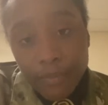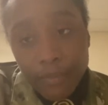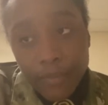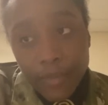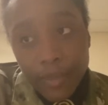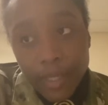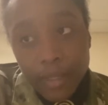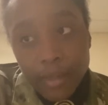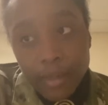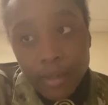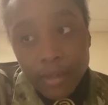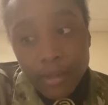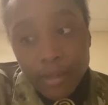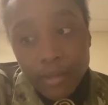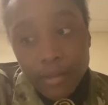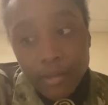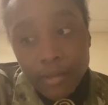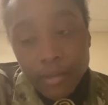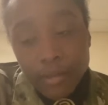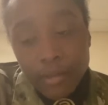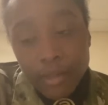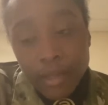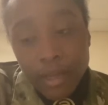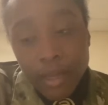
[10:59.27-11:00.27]

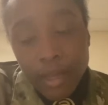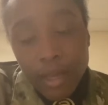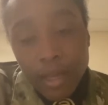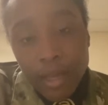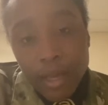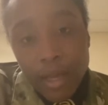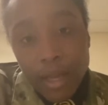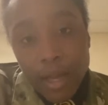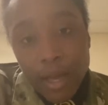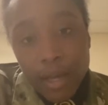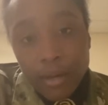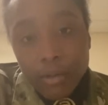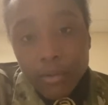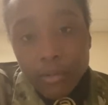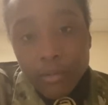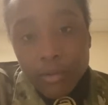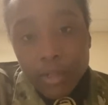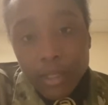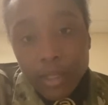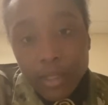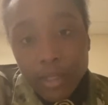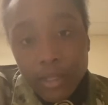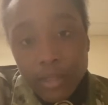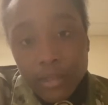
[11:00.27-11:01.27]
because I don't
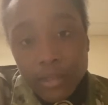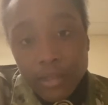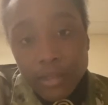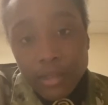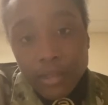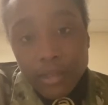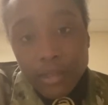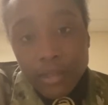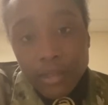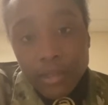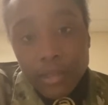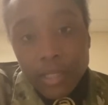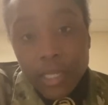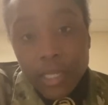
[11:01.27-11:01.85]
think it's set